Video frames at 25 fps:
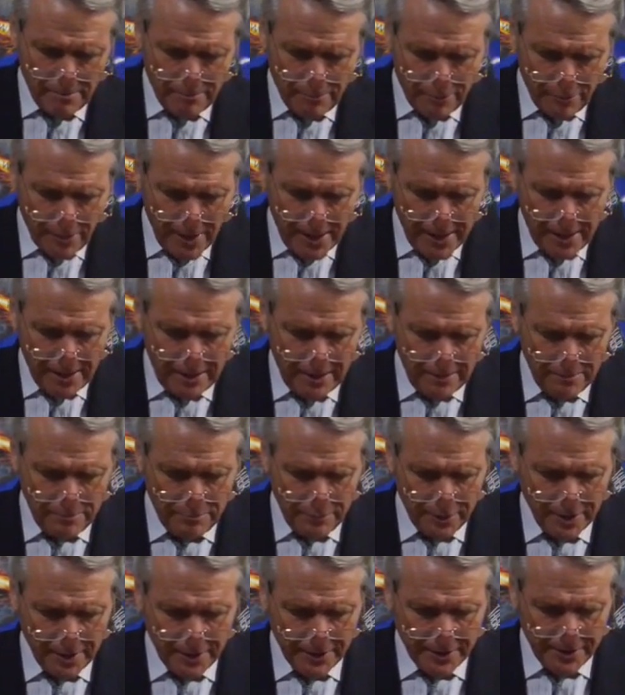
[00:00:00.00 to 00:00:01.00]
and break it in
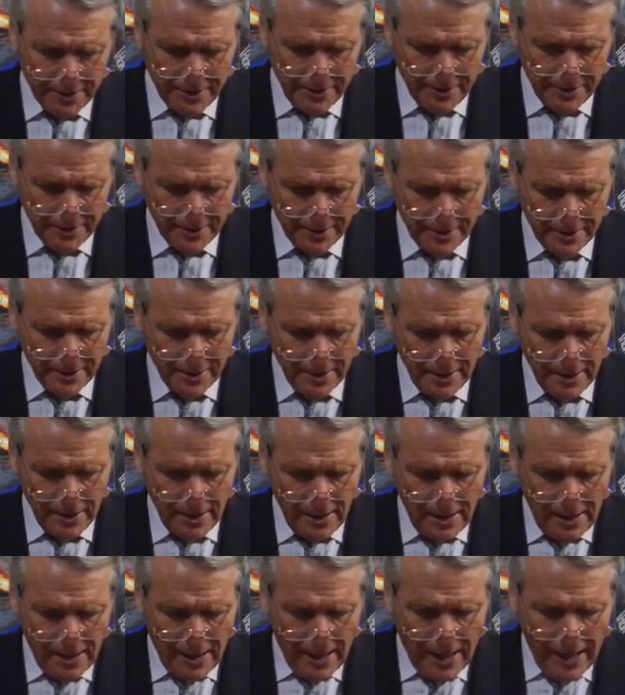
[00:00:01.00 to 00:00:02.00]
pieces.
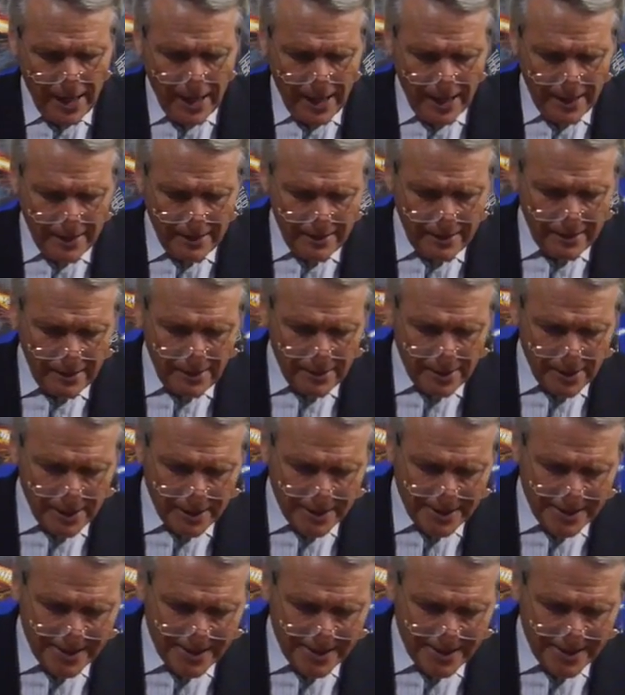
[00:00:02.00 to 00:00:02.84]
And the